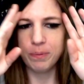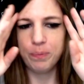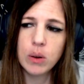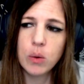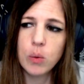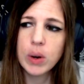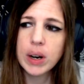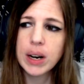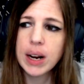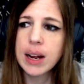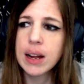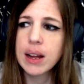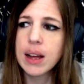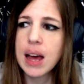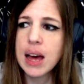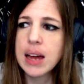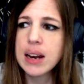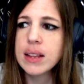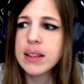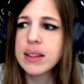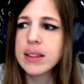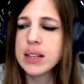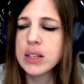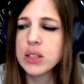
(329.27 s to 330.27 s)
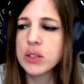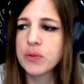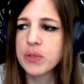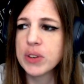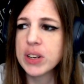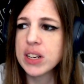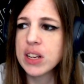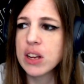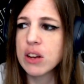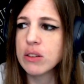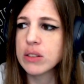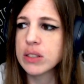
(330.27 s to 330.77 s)
When I edit these
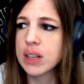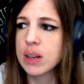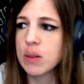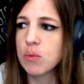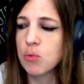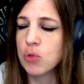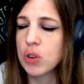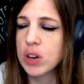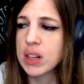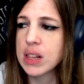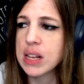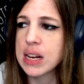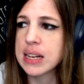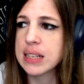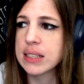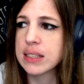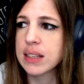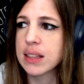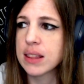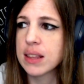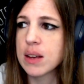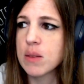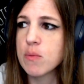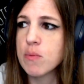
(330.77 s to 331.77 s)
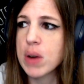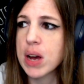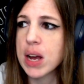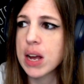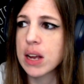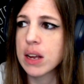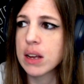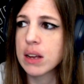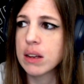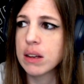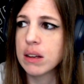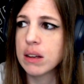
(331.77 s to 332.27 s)
videos, I'm realizing that
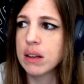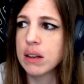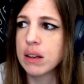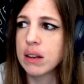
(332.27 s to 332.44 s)
my